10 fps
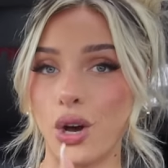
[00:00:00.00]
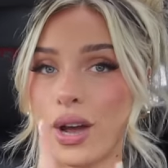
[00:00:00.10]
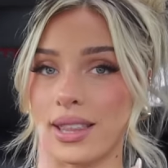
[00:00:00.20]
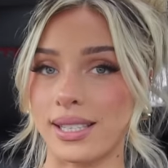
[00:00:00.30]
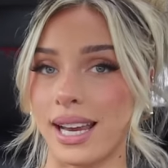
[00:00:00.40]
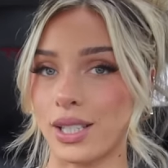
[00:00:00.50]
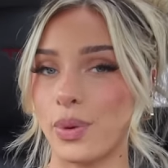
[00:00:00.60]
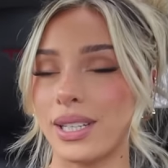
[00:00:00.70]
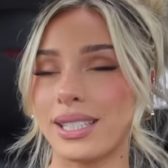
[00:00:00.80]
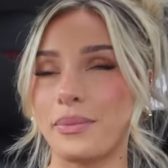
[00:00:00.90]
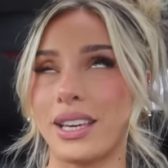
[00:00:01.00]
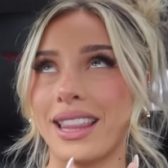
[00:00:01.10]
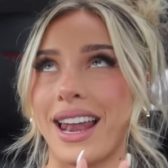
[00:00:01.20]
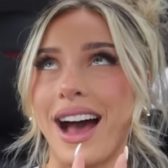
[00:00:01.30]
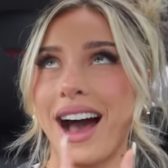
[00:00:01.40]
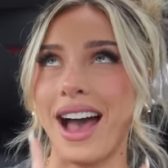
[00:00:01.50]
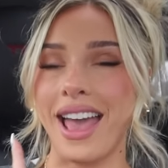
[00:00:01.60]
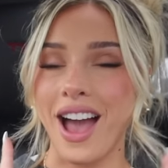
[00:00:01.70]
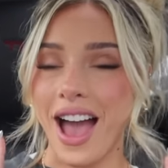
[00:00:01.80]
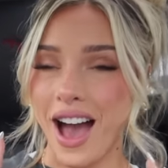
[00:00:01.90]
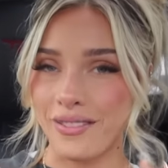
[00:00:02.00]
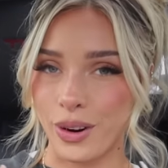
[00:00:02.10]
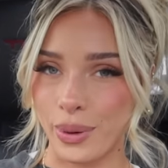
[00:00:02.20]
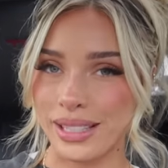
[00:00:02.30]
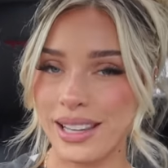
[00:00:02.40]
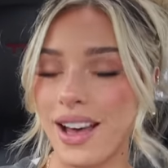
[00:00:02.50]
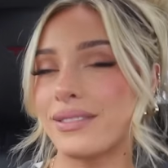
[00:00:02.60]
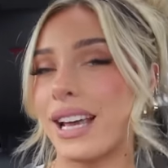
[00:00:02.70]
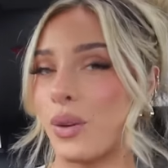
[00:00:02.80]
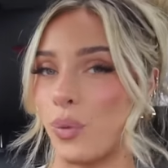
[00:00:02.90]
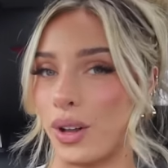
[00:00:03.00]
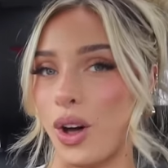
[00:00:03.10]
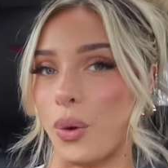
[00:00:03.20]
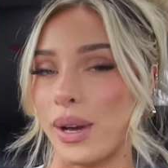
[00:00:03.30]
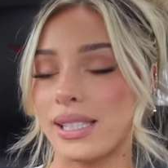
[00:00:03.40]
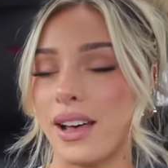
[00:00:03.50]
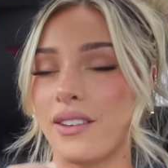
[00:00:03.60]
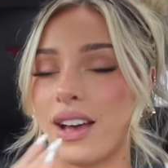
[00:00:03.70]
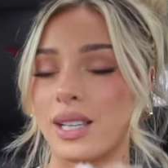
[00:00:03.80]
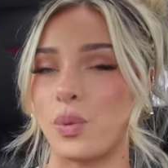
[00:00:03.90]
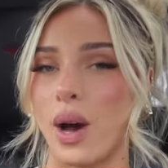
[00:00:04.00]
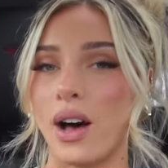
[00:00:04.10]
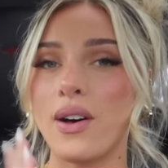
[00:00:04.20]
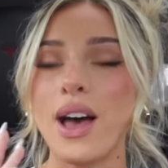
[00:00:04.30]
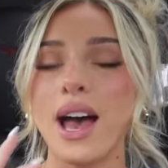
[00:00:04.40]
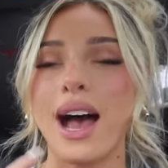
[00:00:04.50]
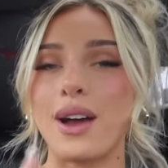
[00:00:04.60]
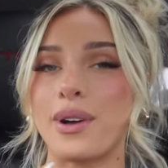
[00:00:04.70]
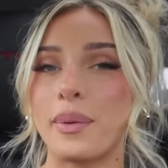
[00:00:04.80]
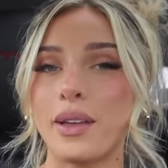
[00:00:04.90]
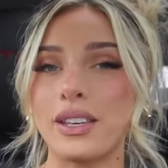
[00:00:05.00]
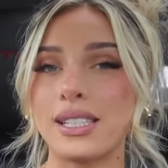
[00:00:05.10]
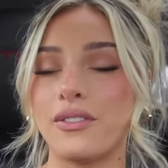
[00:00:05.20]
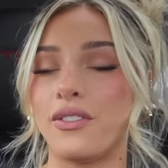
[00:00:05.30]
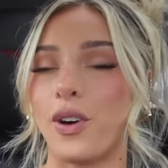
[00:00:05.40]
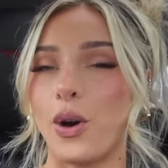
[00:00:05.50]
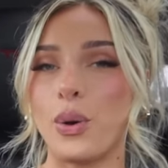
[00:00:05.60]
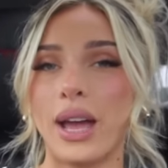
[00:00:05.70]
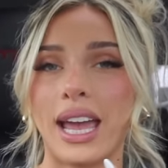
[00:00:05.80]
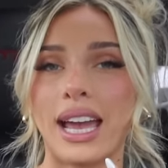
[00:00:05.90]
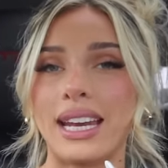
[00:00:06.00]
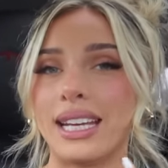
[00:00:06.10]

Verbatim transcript: Okay, this next one is something that I have always loved and will always love as well. I read about this in Vogue, and